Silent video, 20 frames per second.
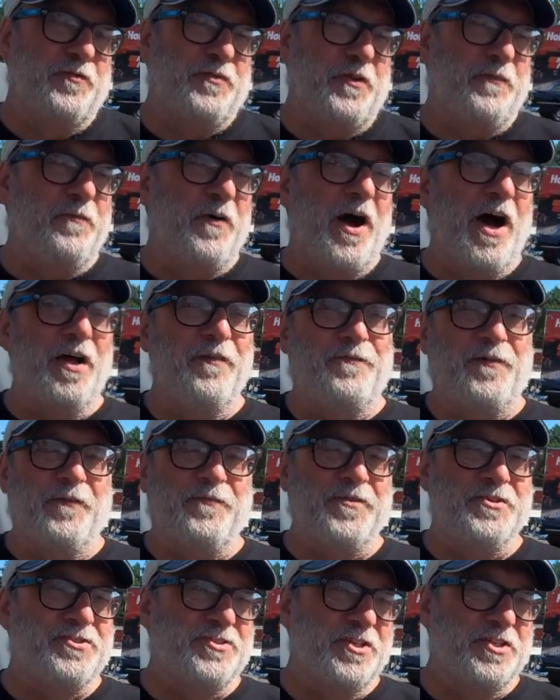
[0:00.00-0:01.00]
fifty-five,
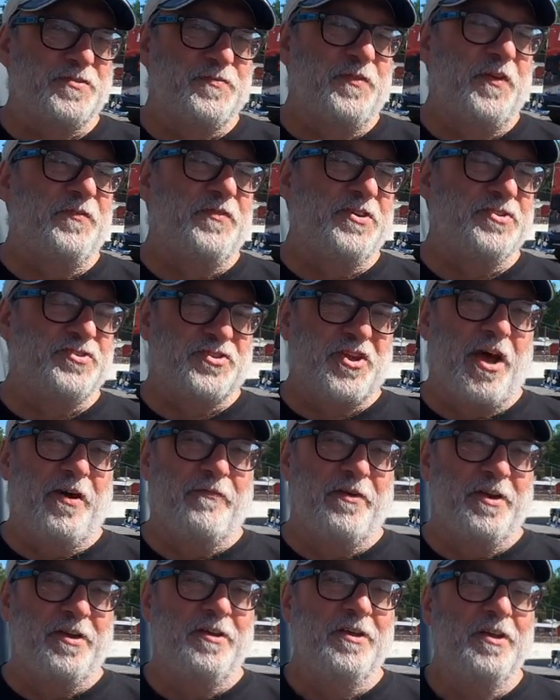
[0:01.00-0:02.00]
fifty-six,
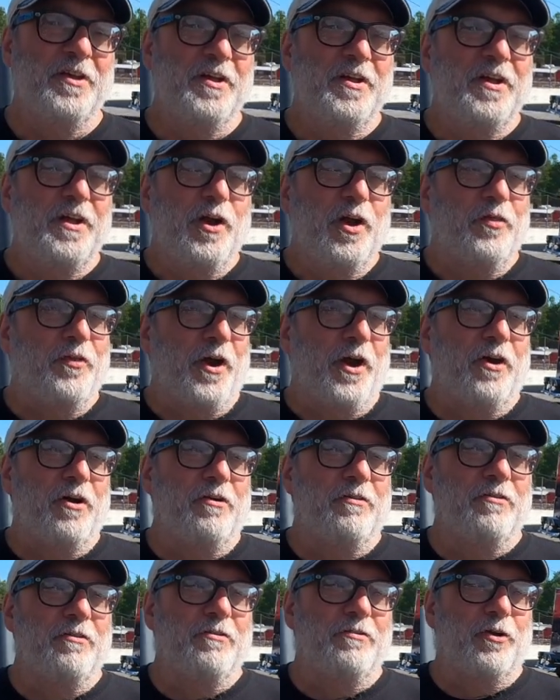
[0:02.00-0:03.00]
fifty-seven.
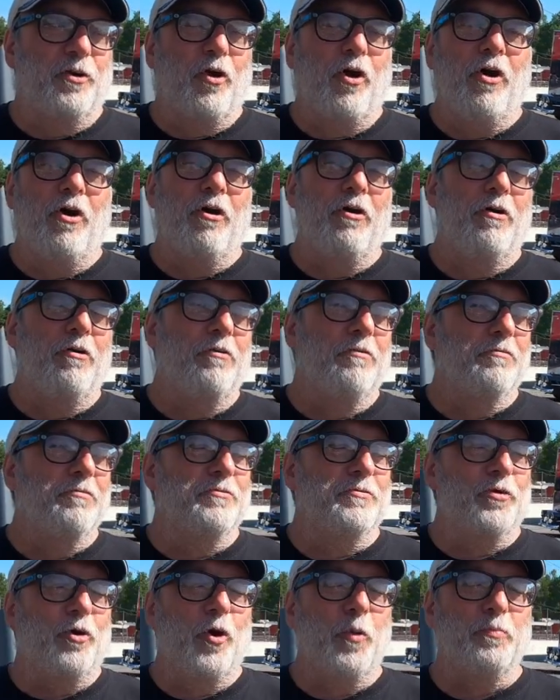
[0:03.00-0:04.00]
They're they're all
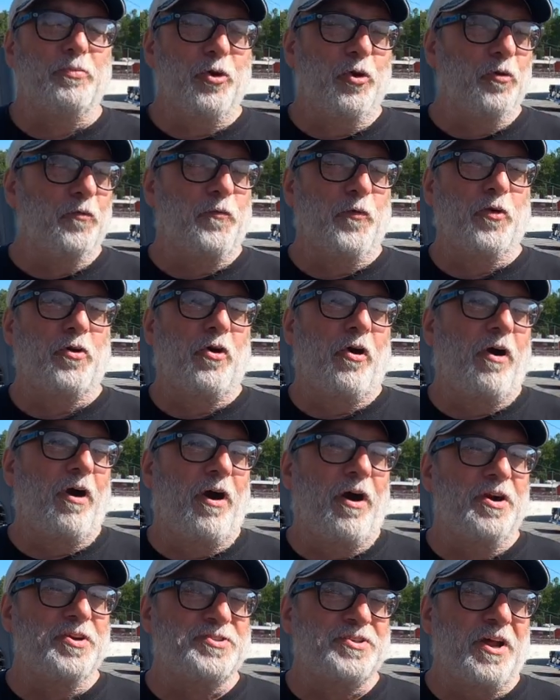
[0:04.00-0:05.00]
they're all beautiful
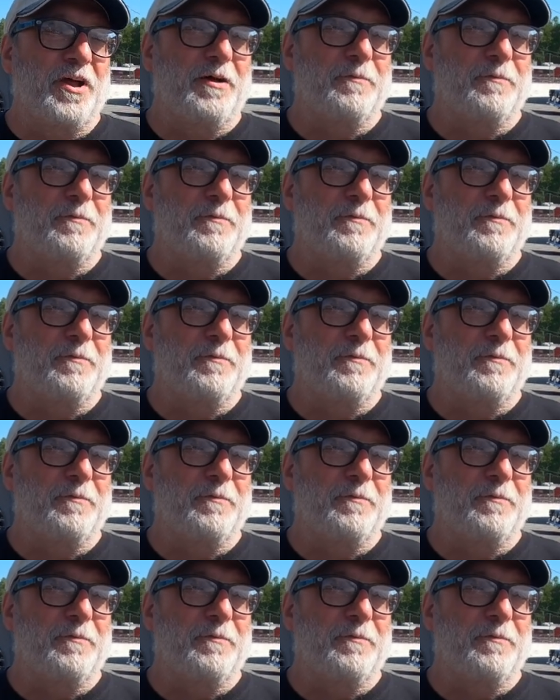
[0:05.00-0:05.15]
cars.